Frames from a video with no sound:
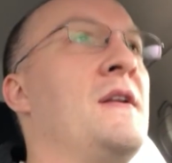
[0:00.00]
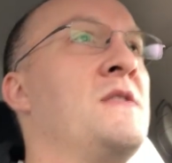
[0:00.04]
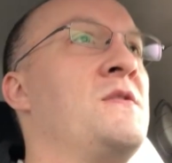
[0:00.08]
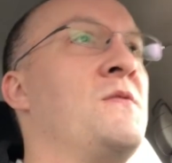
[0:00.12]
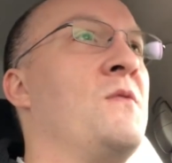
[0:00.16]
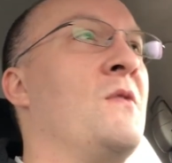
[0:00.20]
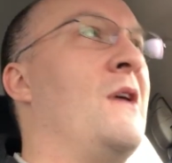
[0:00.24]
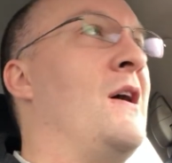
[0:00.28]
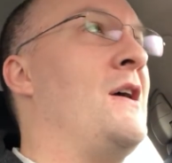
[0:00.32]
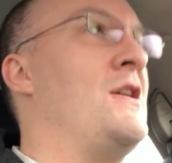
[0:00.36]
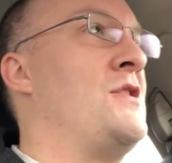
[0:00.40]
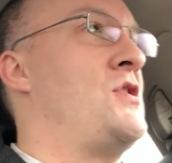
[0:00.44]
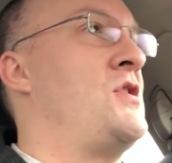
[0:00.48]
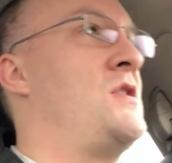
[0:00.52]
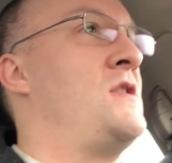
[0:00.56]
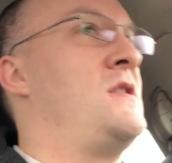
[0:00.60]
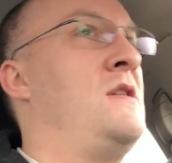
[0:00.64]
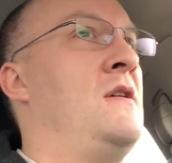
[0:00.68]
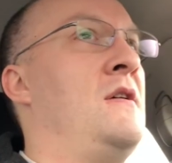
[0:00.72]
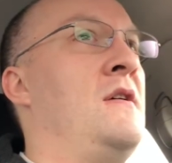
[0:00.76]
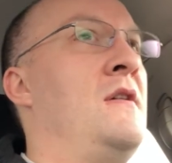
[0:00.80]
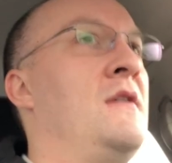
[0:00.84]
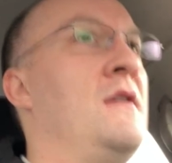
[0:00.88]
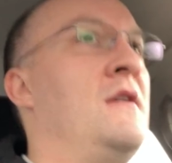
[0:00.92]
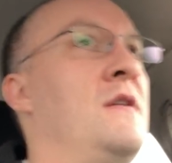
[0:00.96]
It's rushed.
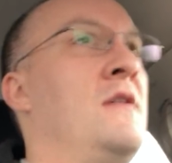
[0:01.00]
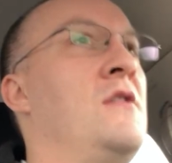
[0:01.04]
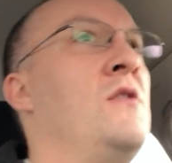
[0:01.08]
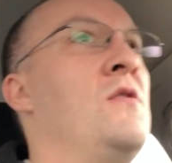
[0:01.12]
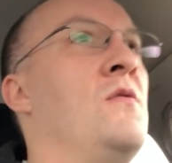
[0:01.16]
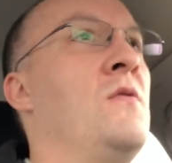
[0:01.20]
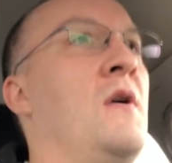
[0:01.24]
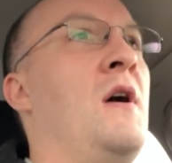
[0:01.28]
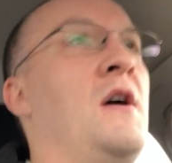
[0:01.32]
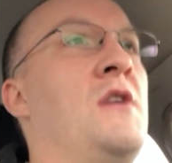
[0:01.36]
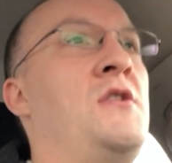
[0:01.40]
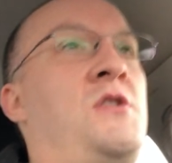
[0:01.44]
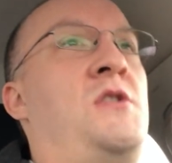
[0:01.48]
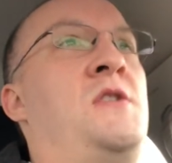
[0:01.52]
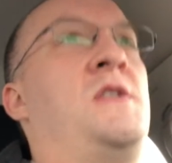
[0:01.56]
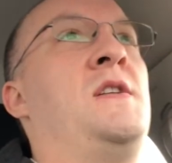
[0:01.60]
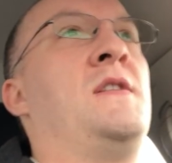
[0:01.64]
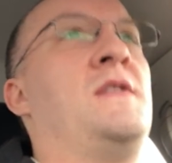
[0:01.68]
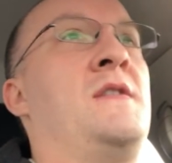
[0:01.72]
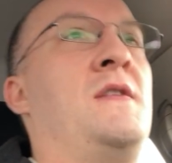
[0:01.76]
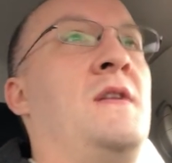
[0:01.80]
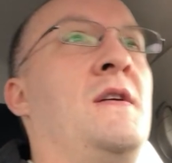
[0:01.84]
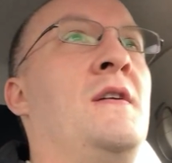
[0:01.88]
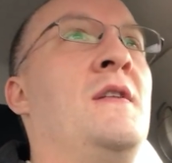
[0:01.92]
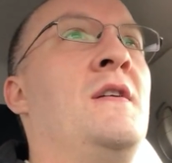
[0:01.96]
You rushed
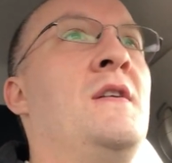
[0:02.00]
it.